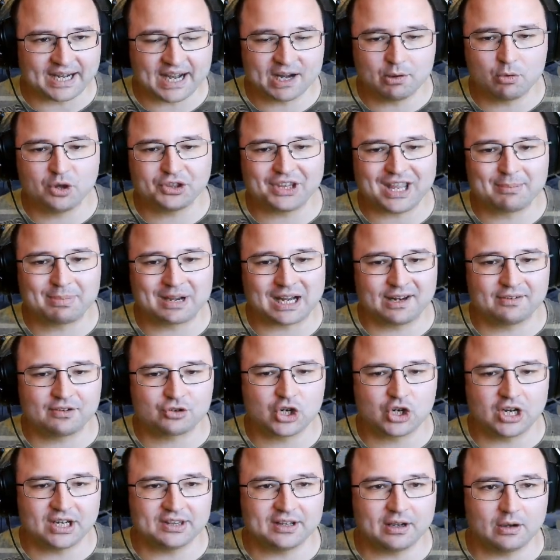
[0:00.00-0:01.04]
And I want M K eleven
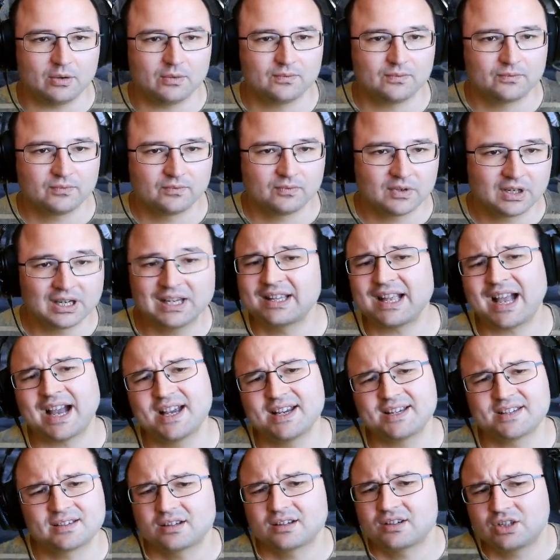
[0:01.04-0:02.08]
Jade now. He
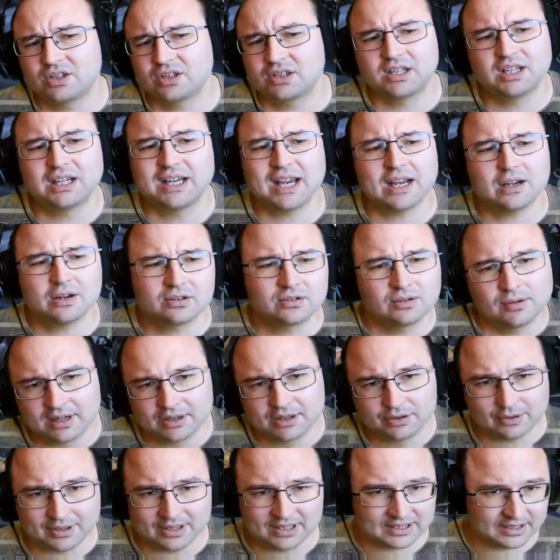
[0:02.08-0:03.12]
dies, she, he cannot really
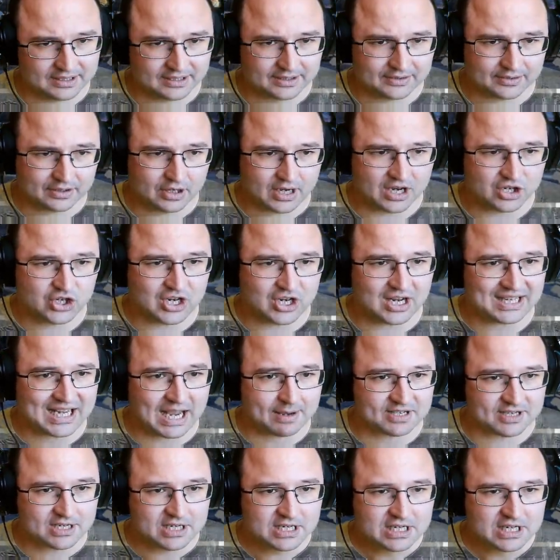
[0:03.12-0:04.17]
do anything. Okay, Jade
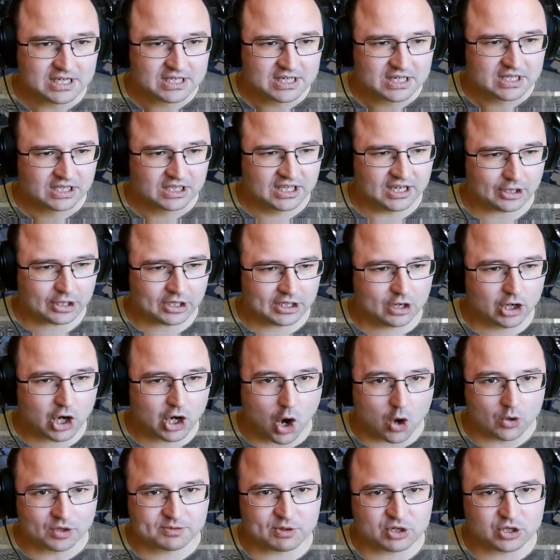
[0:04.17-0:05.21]
comes. Here, here
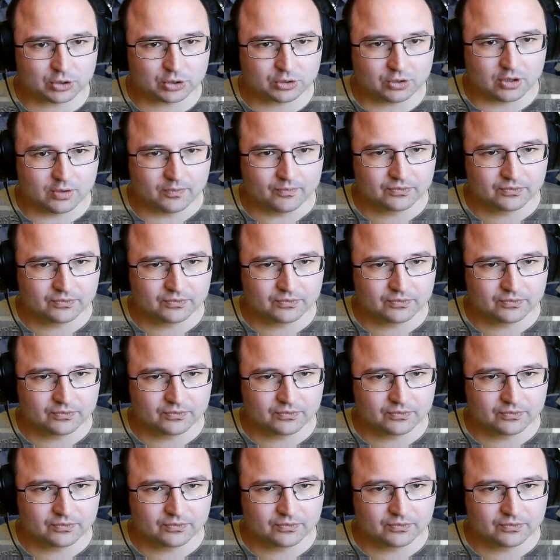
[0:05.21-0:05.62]
go, special two.